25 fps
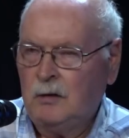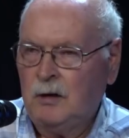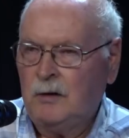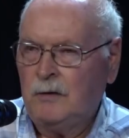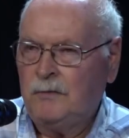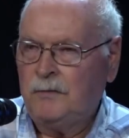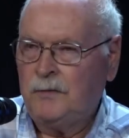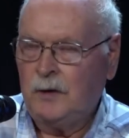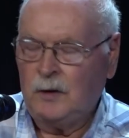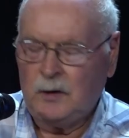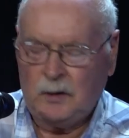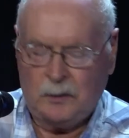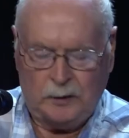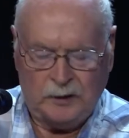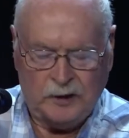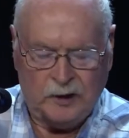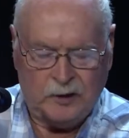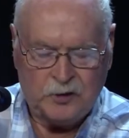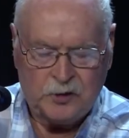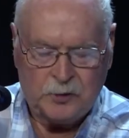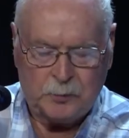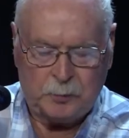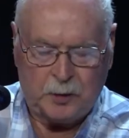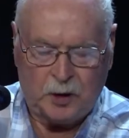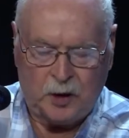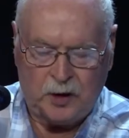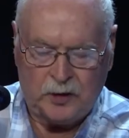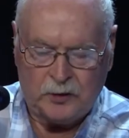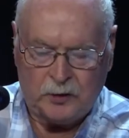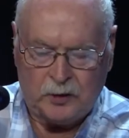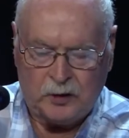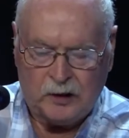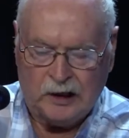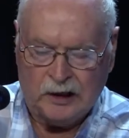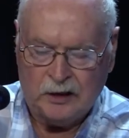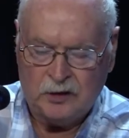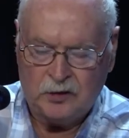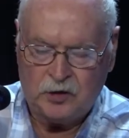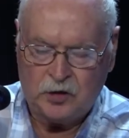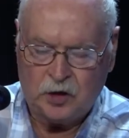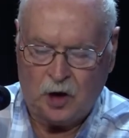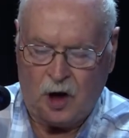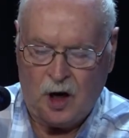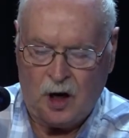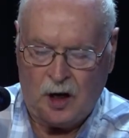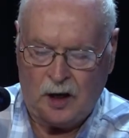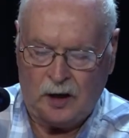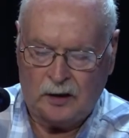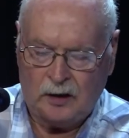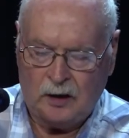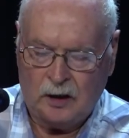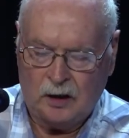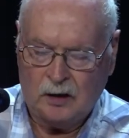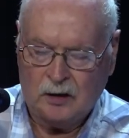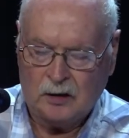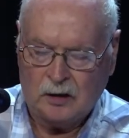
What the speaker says: Phil and his brother, John,